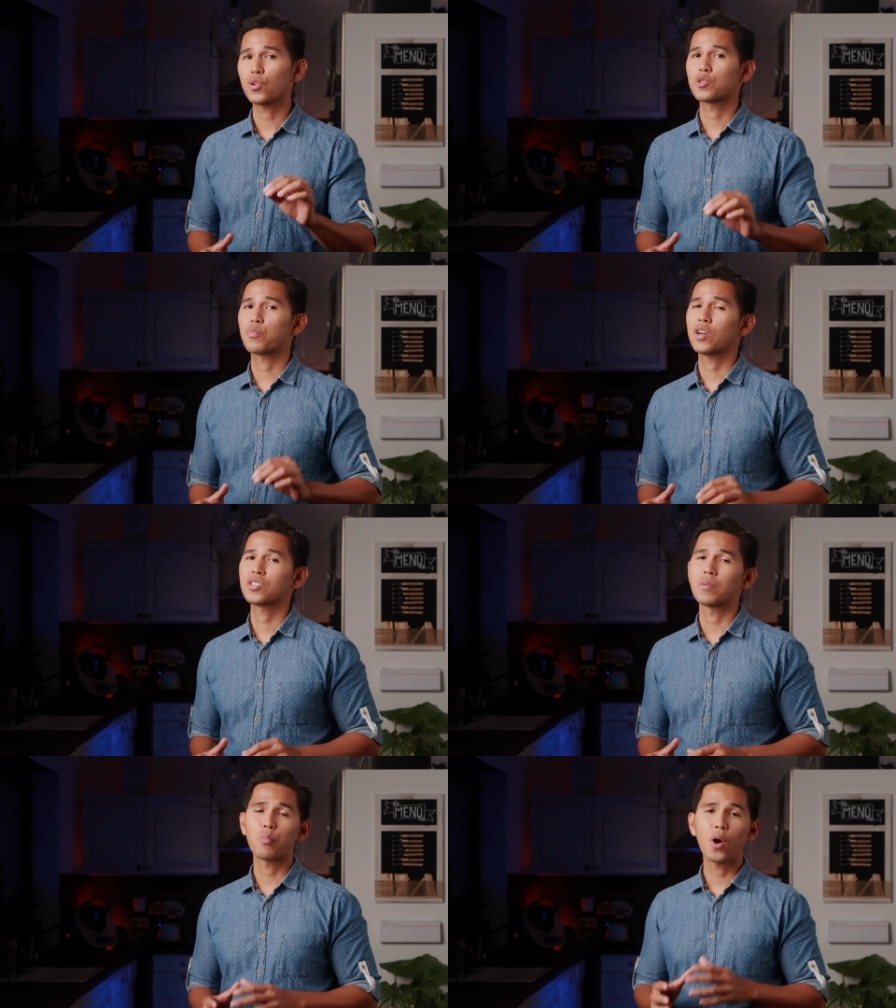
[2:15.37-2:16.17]
to express
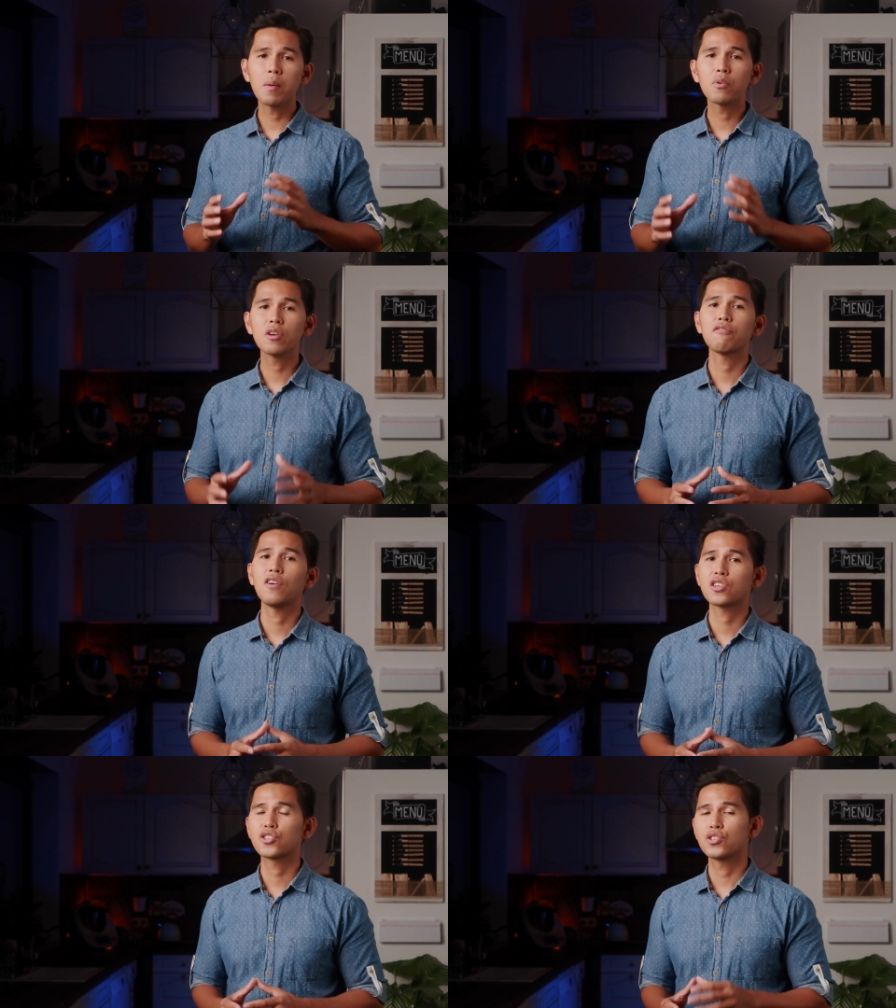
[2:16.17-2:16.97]
the primary
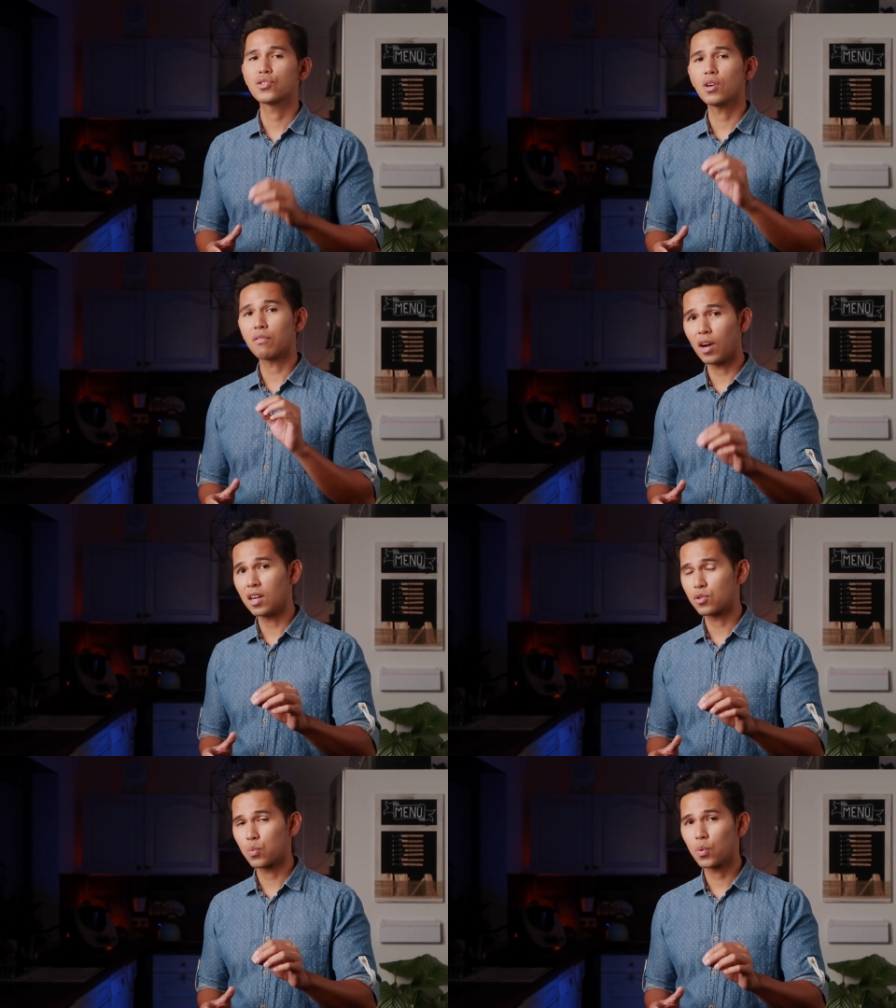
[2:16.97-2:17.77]
functions of
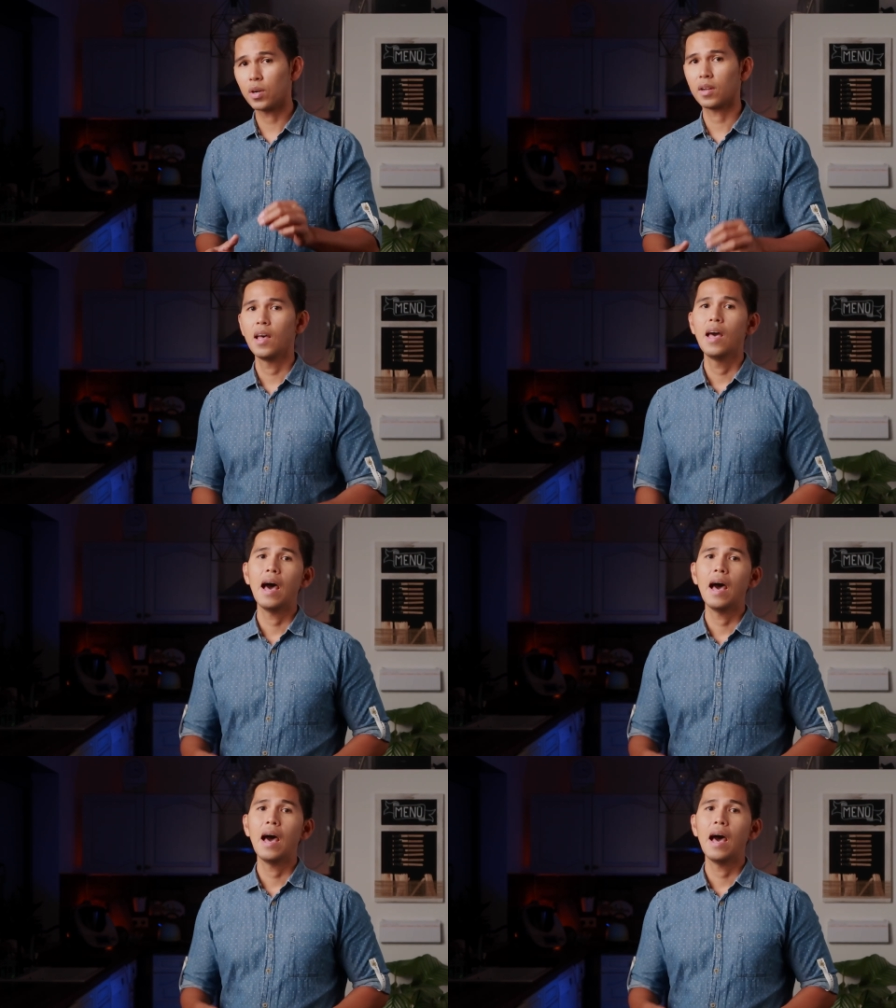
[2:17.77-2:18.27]
God's Word